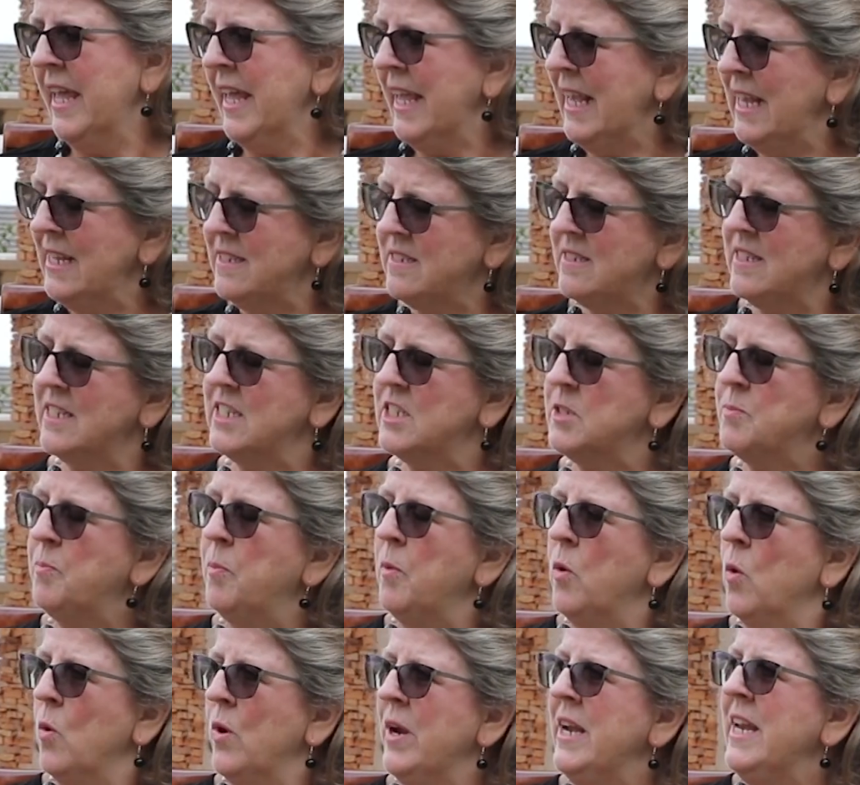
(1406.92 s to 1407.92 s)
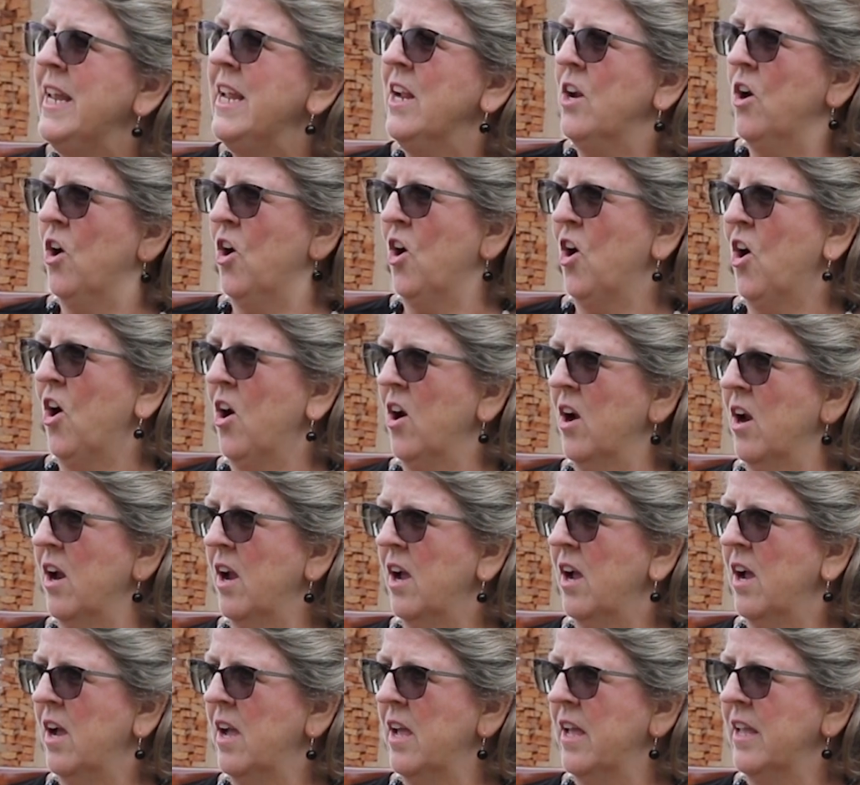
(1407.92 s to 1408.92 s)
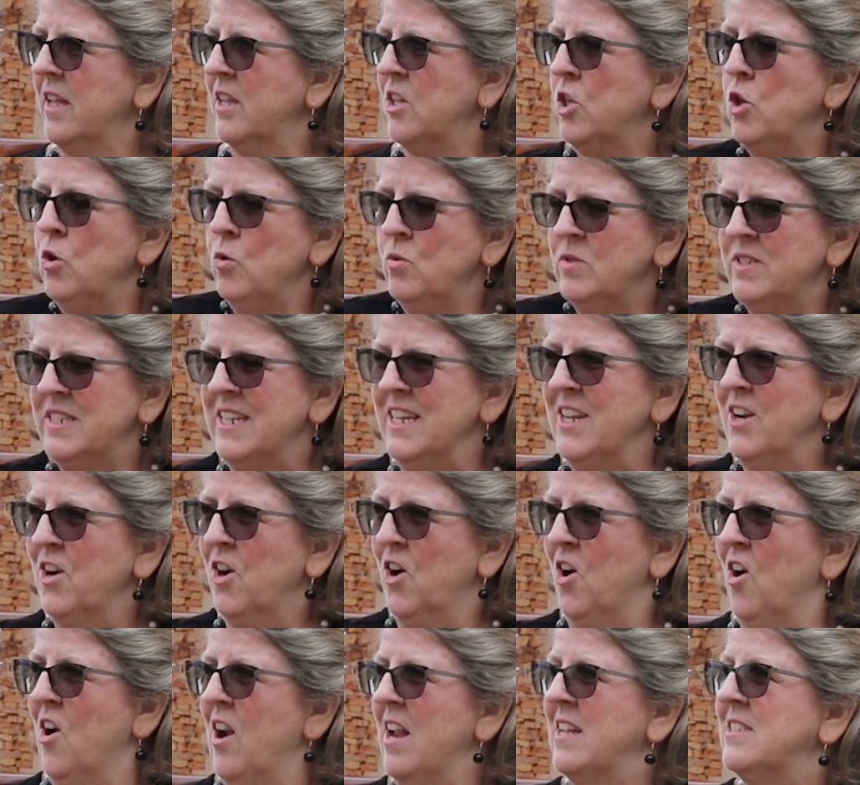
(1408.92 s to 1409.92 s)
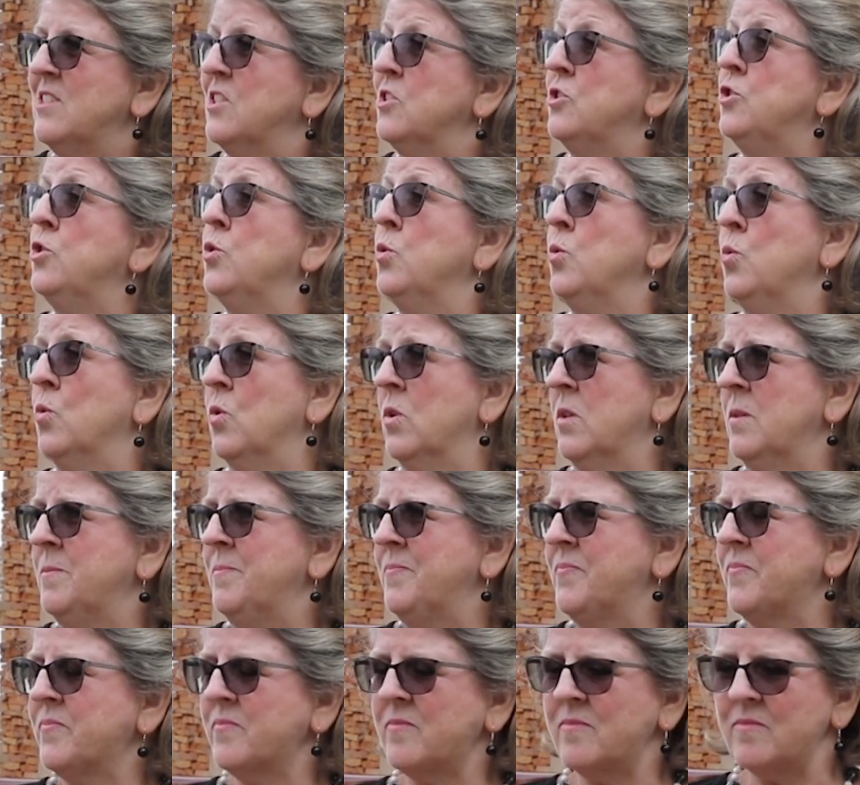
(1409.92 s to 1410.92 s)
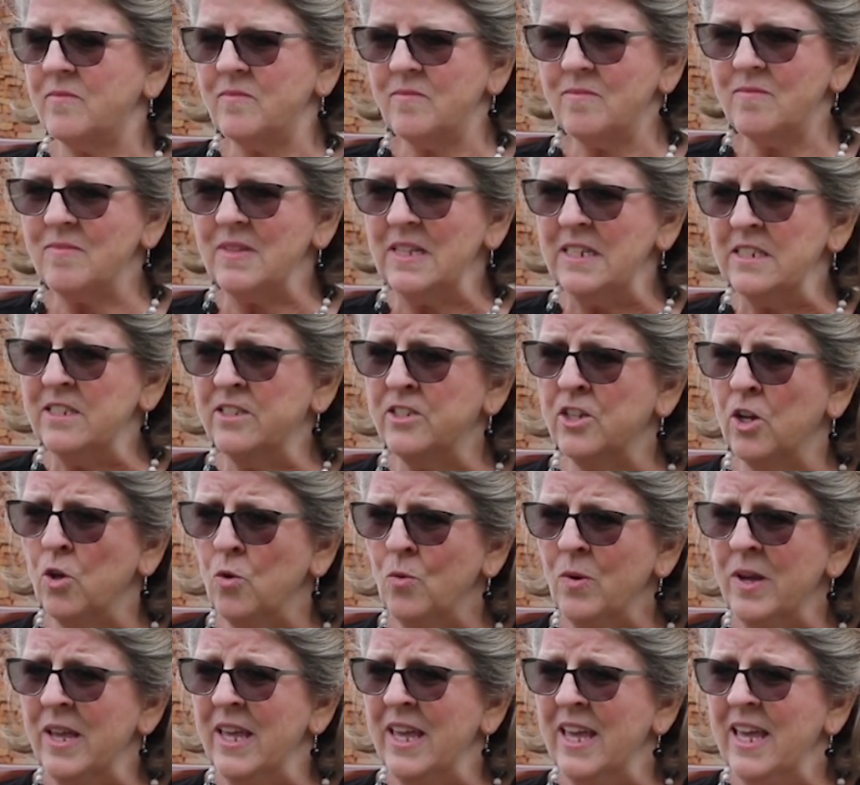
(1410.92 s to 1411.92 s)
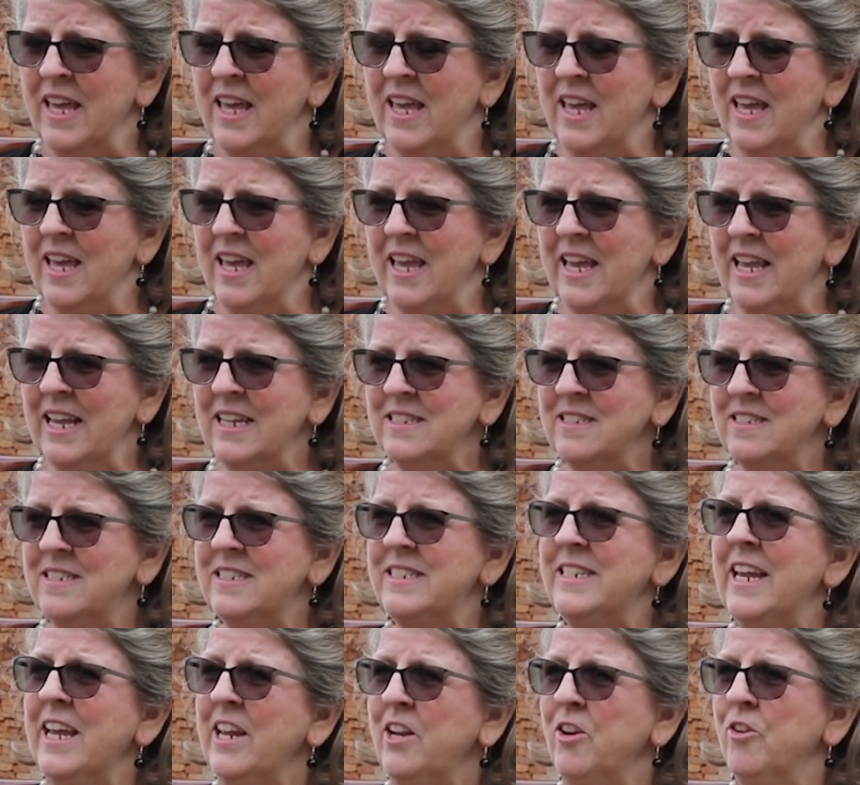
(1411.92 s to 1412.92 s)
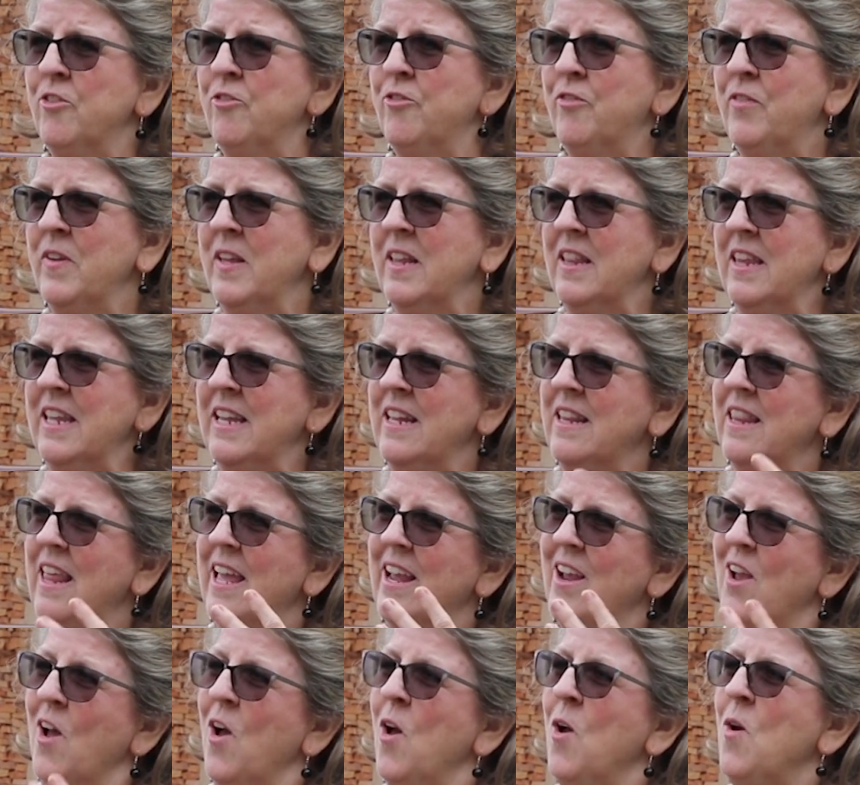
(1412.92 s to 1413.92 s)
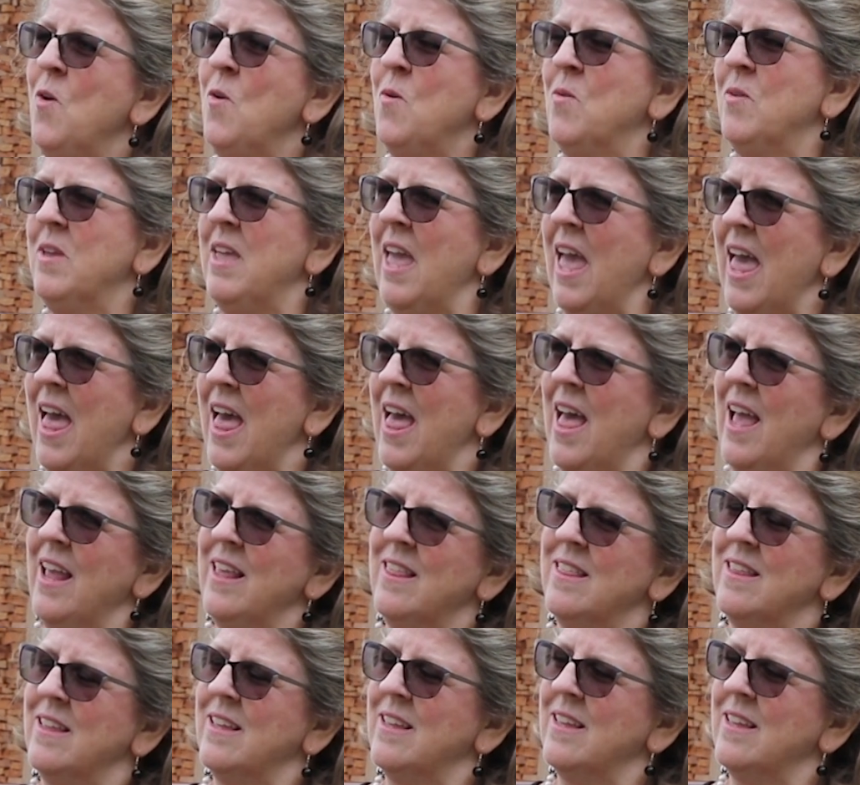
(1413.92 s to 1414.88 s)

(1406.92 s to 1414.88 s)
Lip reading: He's exploiting her, using her as a tool. So instead of feeling like, oh yeah,